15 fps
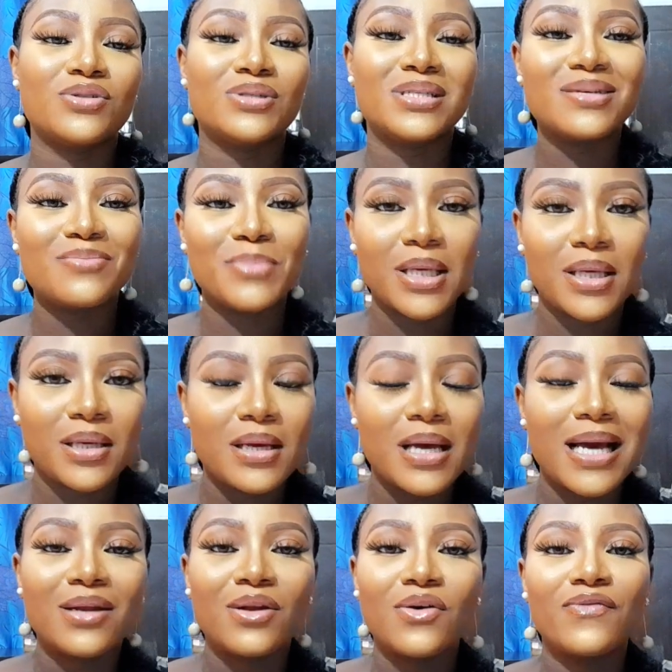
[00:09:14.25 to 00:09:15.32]
See me,
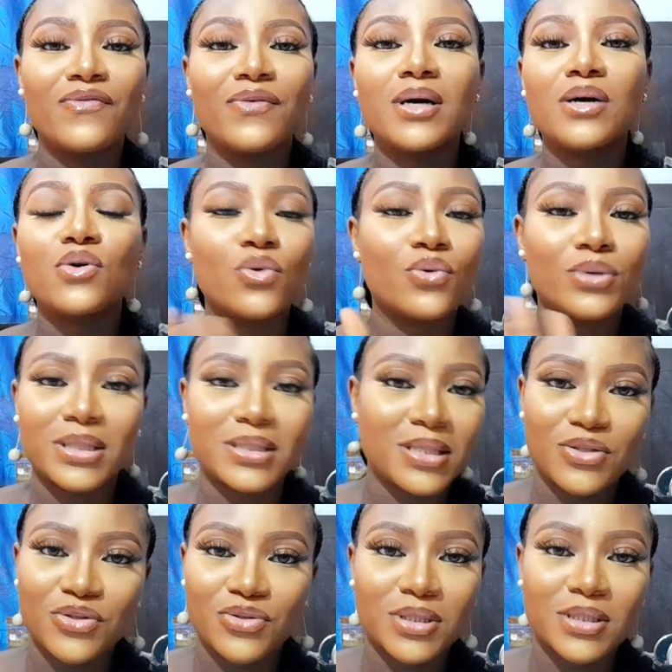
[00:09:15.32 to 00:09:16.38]
I love gold
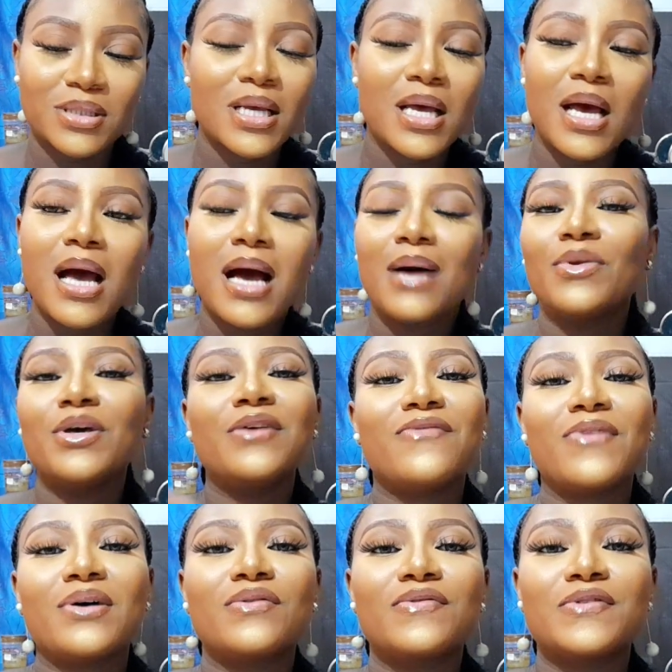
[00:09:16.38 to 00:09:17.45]
accessories. I'm not a
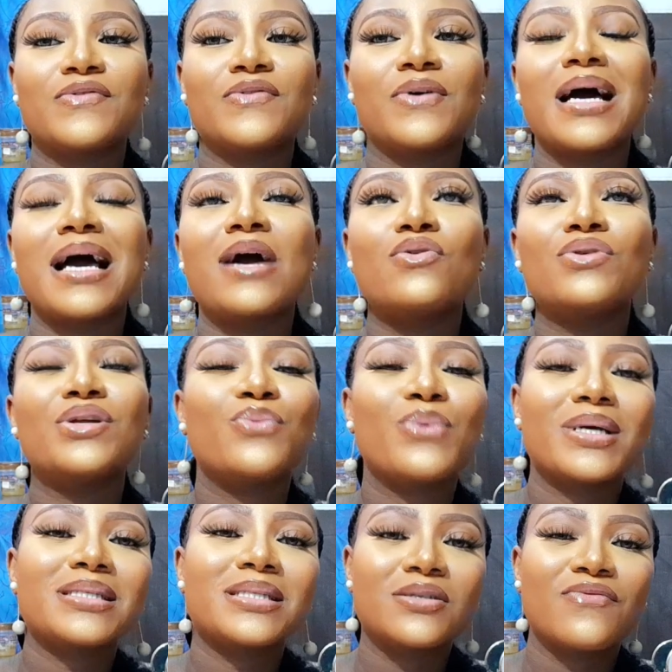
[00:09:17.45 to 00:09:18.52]
fan of silver. I only
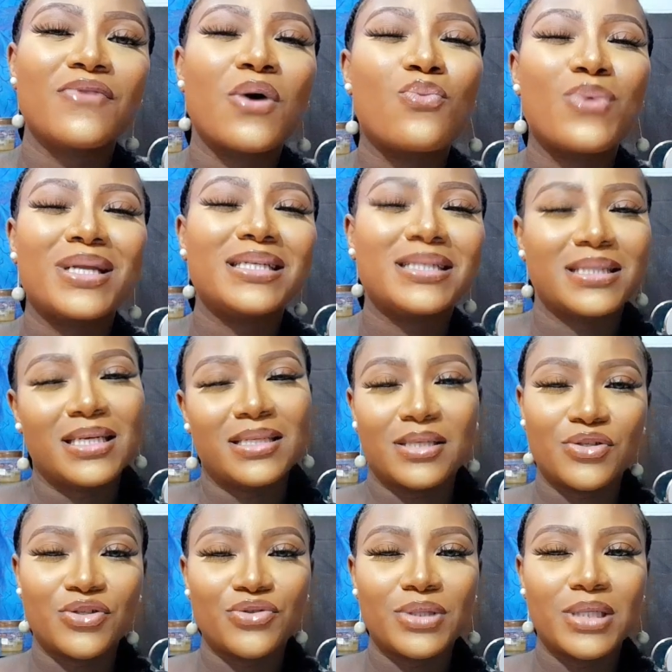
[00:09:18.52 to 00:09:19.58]
wear silver when it's
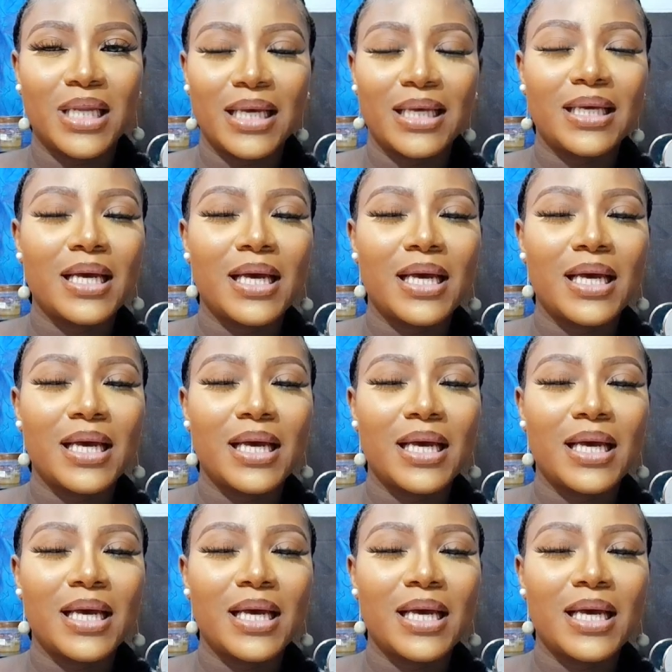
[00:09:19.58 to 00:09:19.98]
necessary. Like,